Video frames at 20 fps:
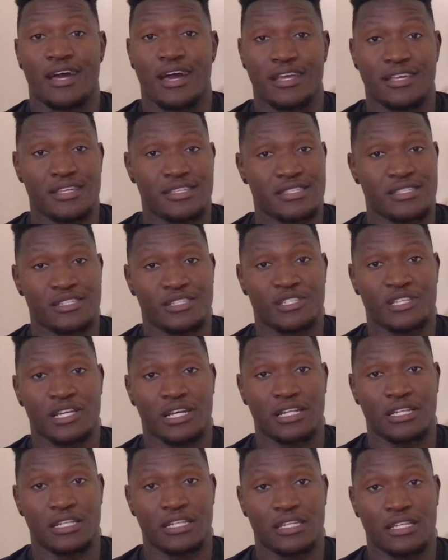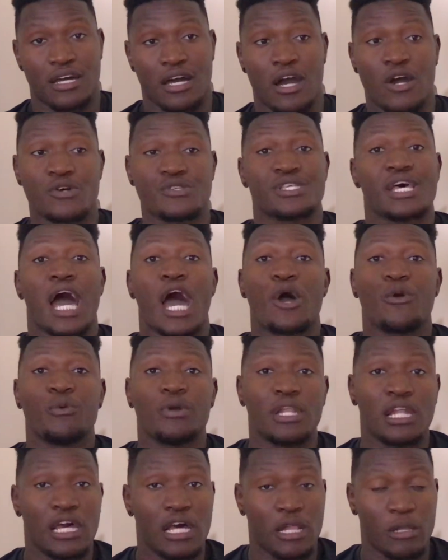I just need to clean the house. I
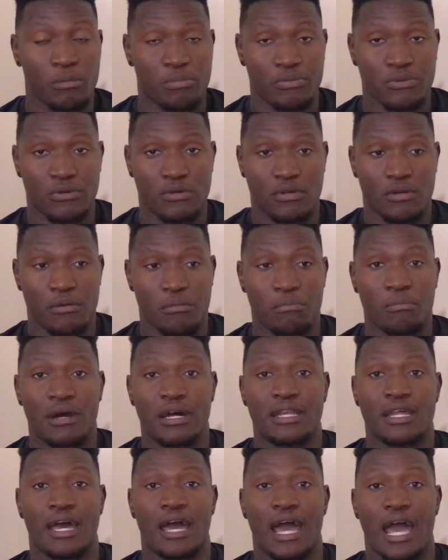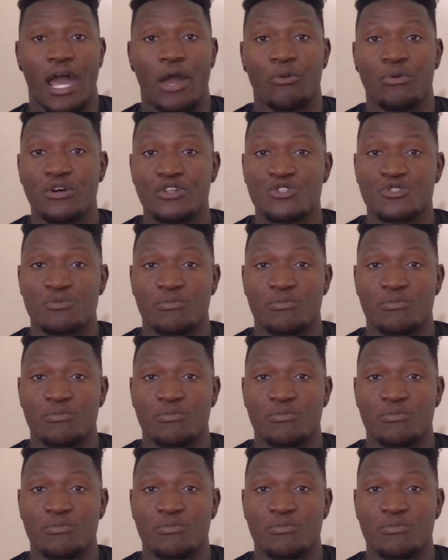will help, but I want